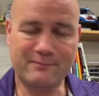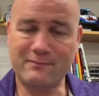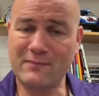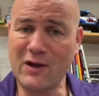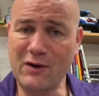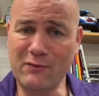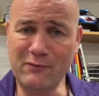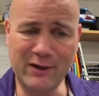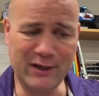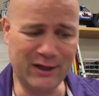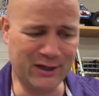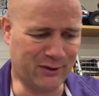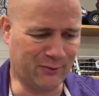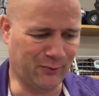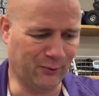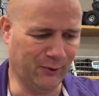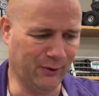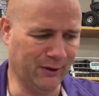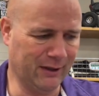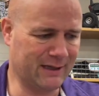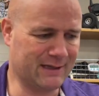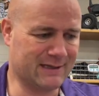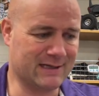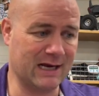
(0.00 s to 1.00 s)
Really
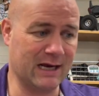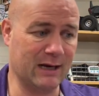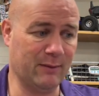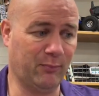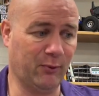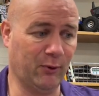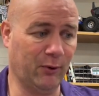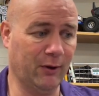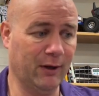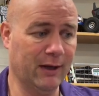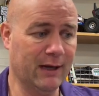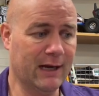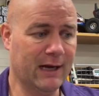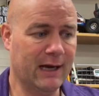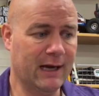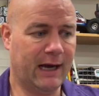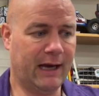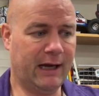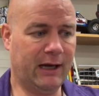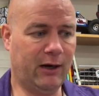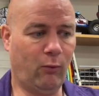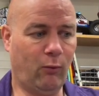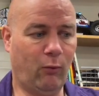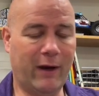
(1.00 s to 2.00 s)
cool example
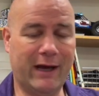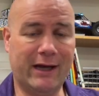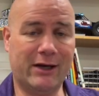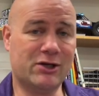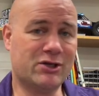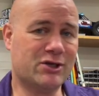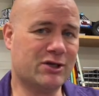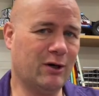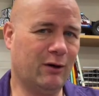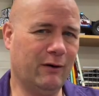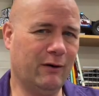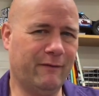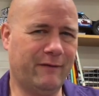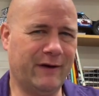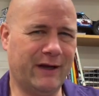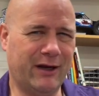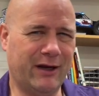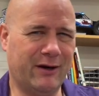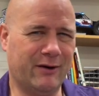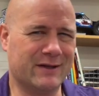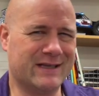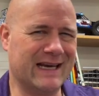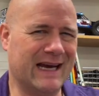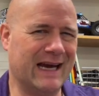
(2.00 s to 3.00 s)
and a way to show a
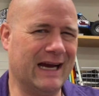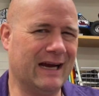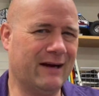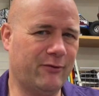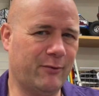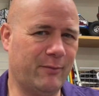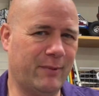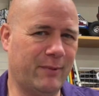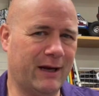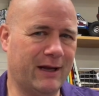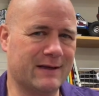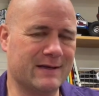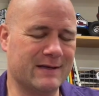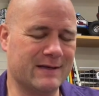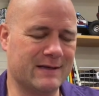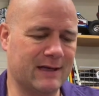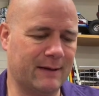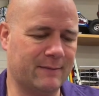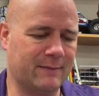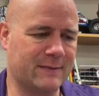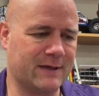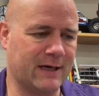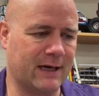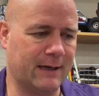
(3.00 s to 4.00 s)
video to everybody at the
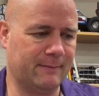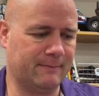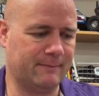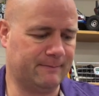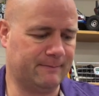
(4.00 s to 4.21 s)
same time.